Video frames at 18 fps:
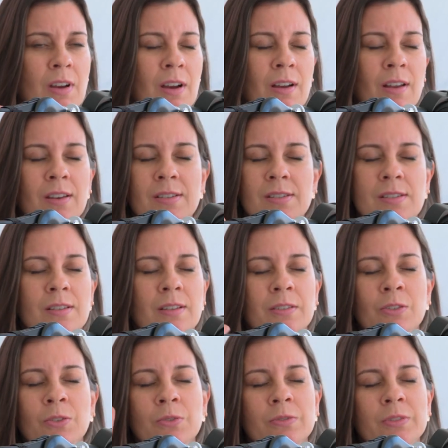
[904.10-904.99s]
halas. I
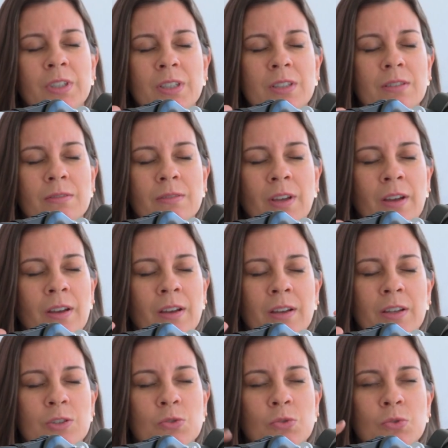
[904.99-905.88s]
don't need
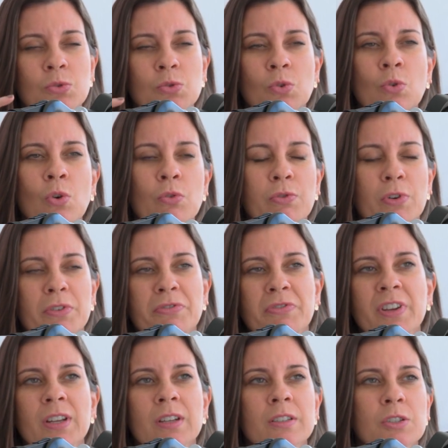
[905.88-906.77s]
to go for
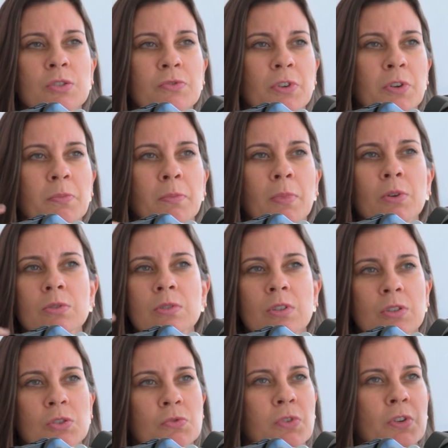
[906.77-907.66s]
fillers, for Botox,